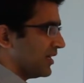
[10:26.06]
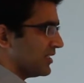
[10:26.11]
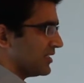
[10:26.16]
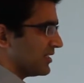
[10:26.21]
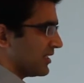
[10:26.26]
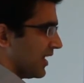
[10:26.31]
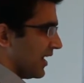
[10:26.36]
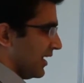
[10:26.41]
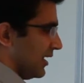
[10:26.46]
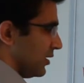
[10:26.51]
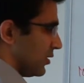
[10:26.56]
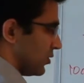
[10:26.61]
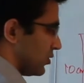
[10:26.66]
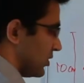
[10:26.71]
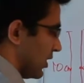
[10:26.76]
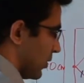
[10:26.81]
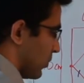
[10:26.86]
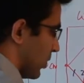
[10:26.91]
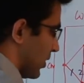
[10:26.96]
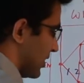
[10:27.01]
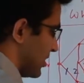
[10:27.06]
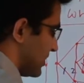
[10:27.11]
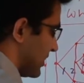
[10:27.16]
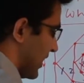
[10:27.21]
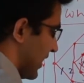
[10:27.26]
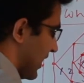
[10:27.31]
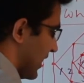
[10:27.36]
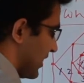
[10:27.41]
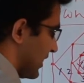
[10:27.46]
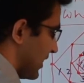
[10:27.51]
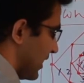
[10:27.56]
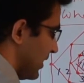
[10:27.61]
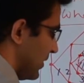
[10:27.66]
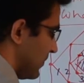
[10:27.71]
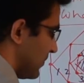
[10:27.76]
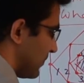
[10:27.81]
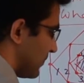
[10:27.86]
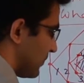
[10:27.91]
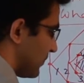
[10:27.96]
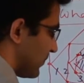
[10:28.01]
is side. Then what is area
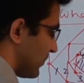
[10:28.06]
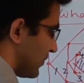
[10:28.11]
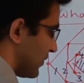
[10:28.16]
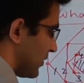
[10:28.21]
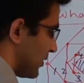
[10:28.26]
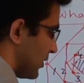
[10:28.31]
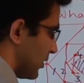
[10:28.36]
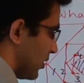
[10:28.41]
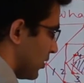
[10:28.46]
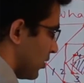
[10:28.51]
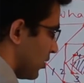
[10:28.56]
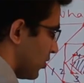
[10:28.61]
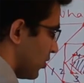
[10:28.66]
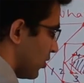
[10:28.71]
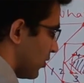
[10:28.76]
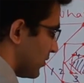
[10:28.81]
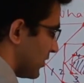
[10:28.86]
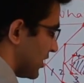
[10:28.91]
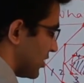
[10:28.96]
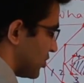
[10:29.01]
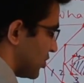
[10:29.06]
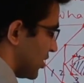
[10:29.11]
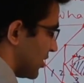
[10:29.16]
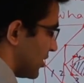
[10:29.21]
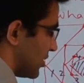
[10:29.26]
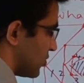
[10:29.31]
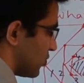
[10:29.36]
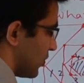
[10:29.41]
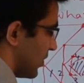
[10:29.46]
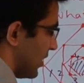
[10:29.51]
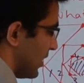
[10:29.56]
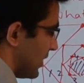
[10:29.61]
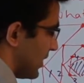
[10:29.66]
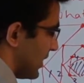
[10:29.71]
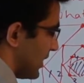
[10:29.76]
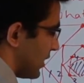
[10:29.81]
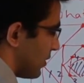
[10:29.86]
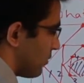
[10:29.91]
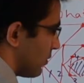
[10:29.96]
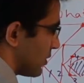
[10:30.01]
of that shaded square?
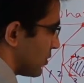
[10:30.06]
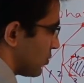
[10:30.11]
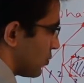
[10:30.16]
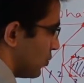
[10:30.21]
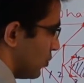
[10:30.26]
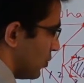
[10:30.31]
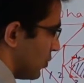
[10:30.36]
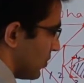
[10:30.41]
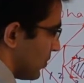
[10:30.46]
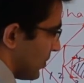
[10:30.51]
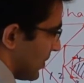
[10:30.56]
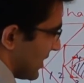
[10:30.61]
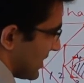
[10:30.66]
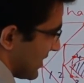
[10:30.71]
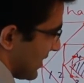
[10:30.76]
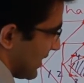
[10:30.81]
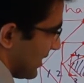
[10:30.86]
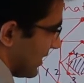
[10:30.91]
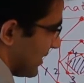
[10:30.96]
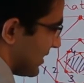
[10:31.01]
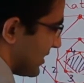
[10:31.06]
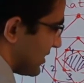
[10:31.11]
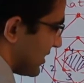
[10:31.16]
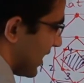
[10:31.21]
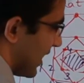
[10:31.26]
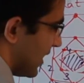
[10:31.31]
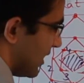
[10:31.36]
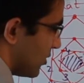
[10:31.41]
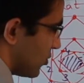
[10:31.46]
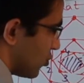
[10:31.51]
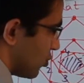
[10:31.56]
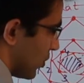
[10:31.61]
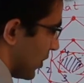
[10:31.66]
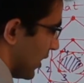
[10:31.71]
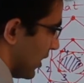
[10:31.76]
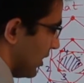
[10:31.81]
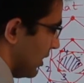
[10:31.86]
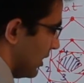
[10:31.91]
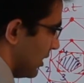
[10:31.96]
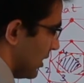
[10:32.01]
Equals to basically the side
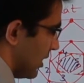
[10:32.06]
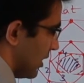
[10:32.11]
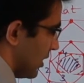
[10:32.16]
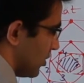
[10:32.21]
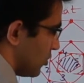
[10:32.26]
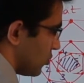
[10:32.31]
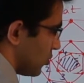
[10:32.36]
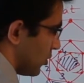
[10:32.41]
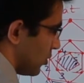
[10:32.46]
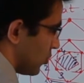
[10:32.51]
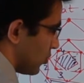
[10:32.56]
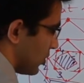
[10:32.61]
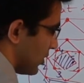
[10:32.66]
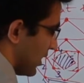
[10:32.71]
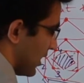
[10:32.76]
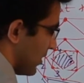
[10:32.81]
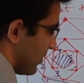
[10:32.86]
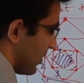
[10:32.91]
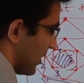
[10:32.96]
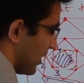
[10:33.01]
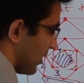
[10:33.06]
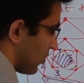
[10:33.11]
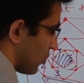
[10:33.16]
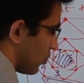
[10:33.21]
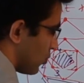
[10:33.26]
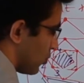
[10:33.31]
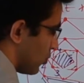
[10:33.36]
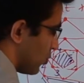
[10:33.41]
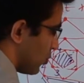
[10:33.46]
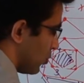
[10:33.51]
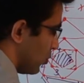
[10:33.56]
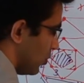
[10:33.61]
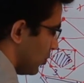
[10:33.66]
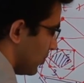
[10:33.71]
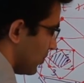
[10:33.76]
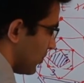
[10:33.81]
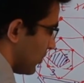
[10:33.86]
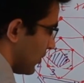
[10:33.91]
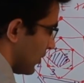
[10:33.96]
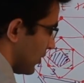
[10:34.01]
square. So we'll do 10 by root
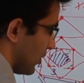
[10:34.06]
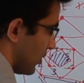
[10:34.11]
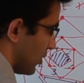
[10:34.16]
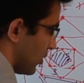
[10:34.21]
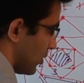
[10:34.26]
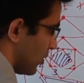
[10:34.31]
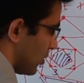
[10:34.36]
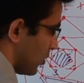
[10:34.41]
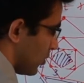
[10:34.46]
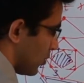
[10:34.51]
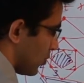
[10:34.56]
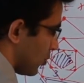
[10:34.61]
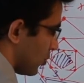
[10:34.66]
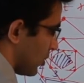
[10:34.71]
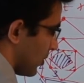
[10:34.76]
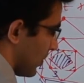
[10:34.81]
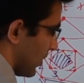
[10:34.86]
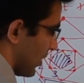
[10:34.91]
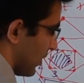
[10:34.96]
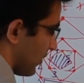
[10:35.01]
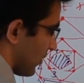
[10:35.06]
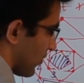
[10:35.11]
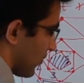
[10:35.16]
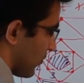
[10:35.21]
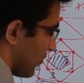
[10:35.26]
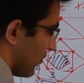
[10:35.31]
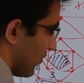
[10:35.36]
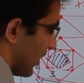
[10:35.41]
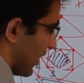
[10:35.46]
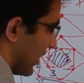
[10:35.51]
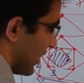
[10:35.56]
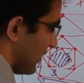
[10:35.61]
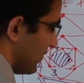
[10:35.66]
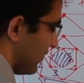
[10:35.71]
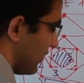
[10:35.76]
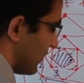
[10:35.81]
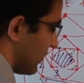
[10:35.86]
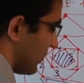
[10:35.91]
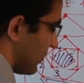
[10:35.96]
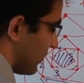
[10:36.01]
2 to the power
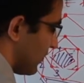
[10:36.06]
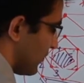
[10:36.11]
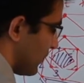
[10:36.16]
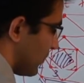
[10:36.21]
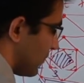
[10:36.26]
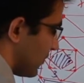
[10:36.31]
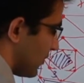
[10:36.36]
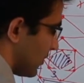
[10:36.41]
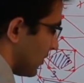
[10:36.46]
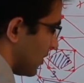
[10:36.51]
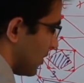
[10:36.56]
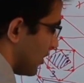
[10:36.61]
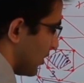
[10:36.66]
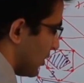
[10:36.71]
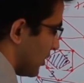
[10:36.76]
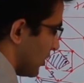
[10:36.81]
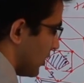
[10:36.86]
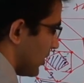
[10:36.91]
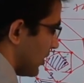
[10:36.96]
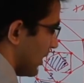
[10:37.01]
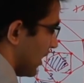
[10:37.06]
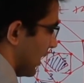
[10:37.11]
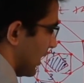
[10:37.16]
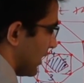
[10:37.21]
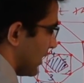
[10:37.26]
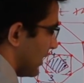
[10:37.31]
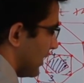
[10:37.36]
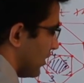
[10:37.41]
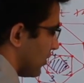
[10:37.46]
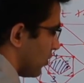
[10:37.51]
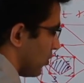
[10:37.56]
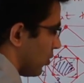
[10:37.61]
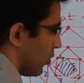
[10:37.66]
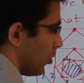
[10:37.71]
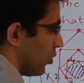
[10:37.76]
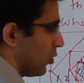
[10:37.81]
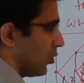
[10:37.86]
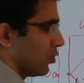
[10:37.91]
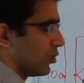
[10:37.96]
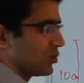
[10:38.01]
5, and then
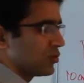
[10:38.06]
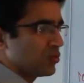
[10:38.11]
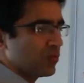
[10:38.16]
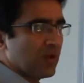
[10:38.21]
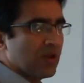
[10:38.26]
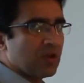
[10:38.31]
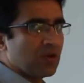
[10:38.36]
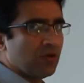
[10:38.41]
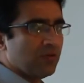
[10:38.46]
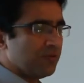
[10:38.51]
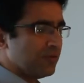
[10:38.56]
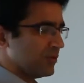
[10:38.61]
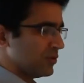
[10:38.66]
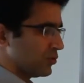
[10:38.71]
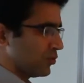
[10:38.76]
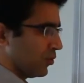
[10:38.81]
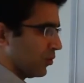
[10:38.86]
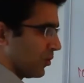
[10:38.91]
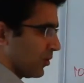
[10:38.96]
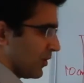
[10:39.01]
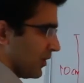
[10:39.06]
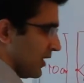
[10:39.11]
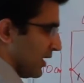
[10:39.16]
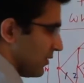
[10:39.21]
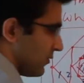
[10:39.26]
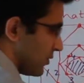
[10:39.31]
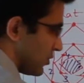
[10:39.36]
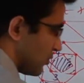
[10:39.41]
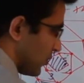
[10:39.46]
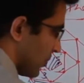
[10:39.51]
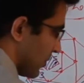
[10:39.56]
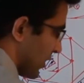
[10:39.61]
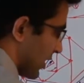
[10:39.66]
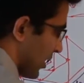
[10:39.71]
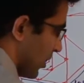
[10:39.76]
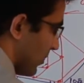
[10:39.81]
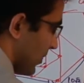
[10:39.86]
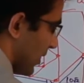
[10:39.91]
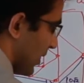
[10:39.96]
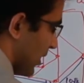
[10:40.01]
square of this whole thing, which will
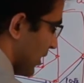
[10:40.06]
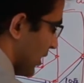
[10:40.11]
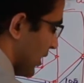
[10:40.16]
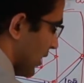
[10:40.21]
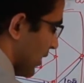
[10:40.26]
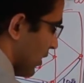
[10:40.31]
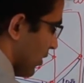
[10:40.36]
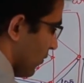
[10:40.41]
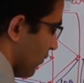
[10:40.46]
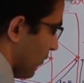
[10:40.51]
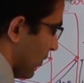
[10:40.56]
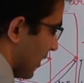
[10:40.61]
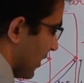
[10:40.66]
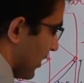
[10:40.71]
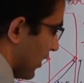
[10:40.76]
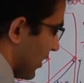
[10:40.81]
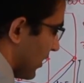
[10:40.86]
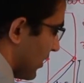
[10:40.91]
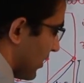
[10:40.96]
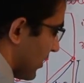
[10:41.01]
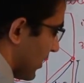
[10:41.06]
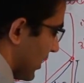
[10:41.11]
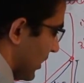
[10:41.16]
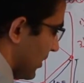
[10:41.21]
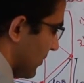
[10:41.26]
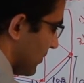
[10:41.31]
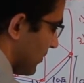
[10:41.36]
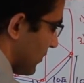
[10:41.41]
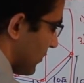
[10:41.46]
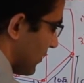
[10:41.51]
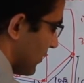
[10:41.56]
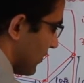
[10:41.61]
become 100